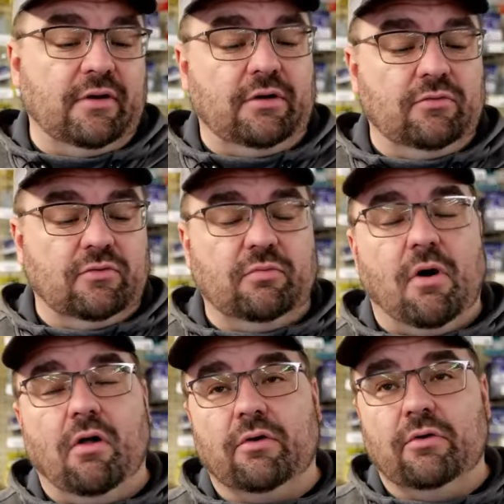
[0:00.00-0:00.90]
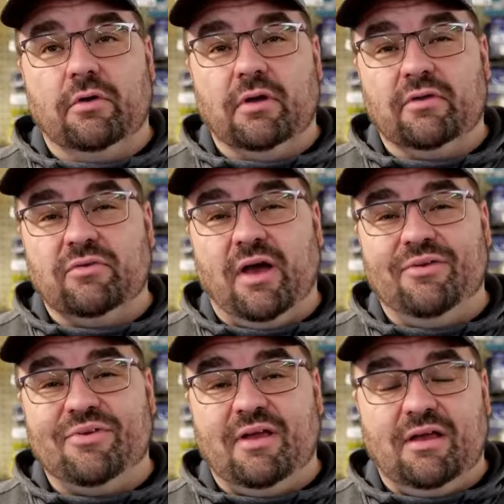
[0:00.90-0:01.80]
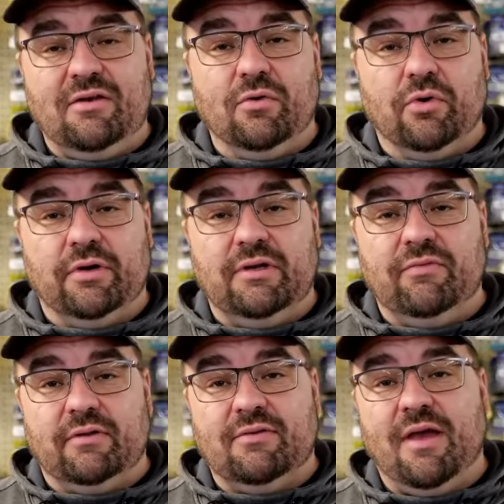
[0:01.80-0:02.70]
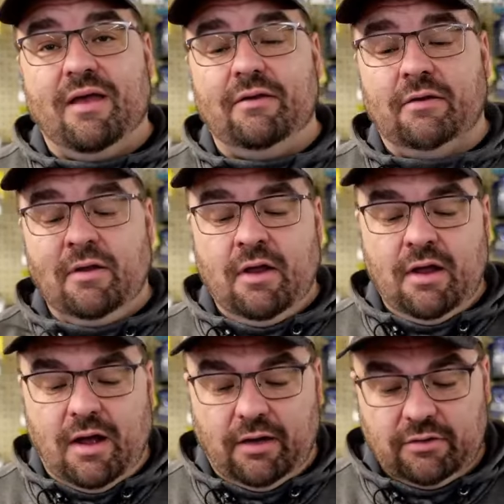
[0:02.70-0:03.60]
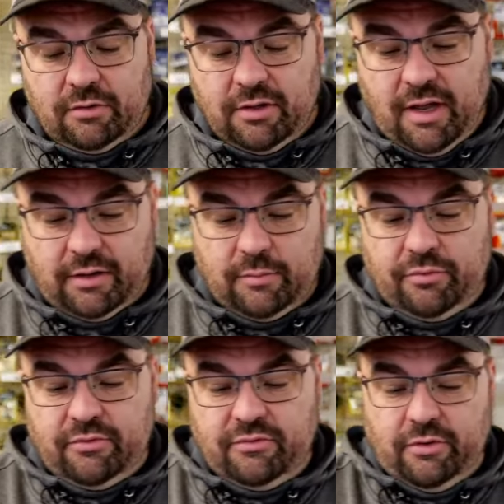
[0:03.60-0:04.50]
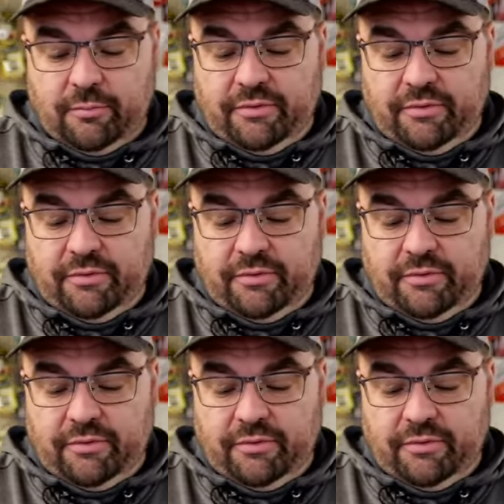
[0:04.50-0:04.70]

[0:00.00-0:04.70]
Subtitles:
then I'd use a smaller hook, like a size 8 or even a 10 octopus hook.